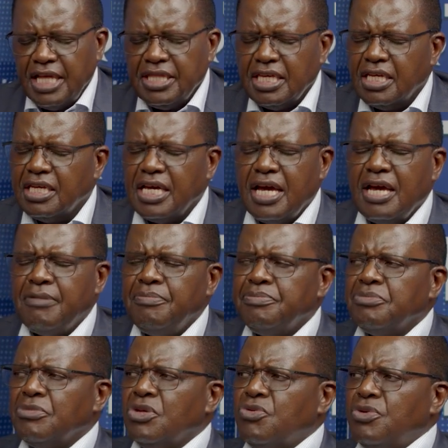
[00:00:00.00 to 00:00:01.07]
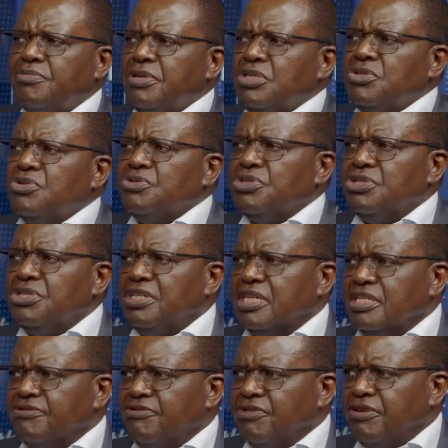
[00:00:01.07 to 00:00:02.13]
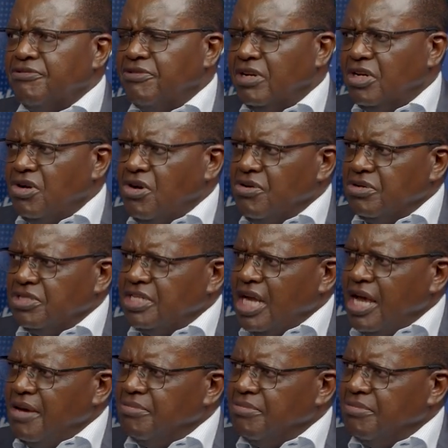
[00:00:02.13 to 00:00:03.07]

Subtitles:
I think we've been too serious for a very long time.